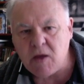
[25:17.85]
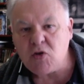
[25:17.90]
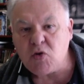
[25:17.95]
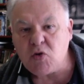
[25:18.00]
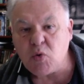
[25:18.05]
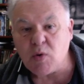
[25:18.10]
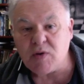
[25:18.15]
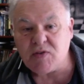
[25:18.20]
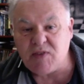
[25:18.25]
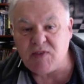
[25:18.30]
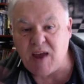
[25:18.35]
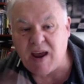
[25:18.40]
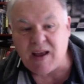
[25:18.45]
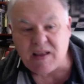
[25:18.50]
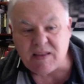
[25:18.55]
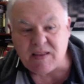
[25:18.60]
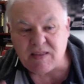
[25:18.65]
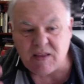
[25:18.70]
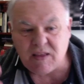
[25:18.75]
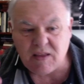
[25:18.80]
to
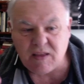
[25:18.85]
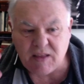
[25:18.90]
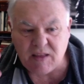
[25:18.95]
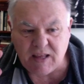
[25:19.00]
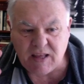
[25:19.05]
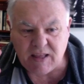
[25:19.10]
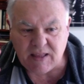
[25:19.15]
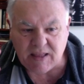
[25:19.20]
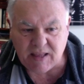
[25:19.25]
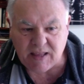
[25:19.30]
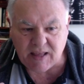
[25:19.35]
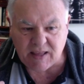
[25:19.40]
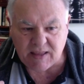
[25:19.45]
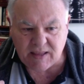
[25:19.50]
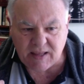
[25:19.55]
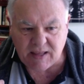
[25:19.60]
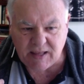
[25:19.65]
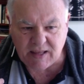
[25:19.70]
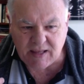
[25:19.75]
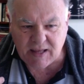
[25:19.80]
attack
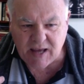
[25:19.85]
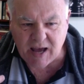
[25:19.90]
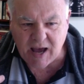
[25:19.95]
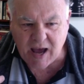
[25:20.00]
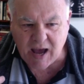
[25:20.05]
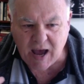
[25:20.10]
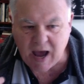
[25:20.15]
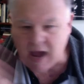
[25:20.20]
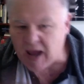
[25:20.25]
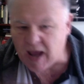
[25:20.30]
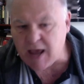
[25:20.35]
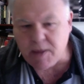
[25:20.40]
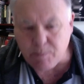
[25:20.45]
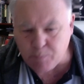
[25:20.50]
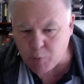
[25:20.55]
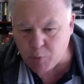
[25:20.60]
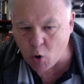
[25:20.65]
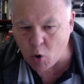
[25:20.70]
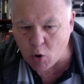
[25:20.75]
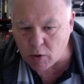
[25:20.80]
the A
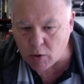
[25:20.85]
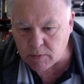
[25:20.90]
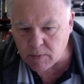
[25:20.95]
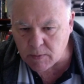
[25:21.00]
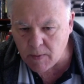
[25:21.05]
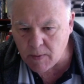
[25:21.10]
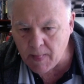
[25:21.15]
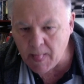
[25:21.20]
pawn,